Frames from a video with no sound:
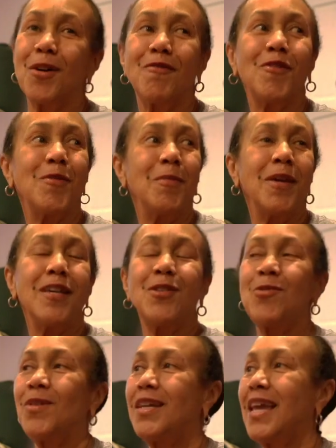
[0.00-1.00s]
ovo meant
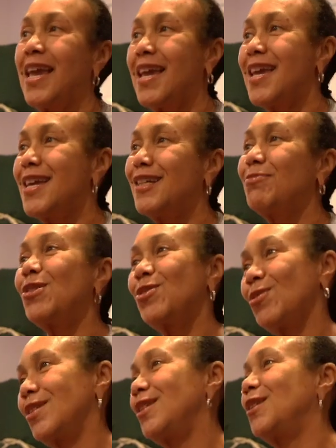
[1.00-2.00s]
you eat eggs, but
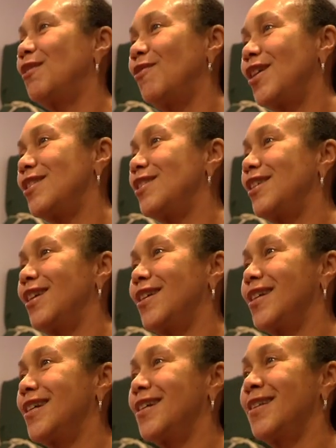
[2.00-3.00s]
you were still a vegetarian.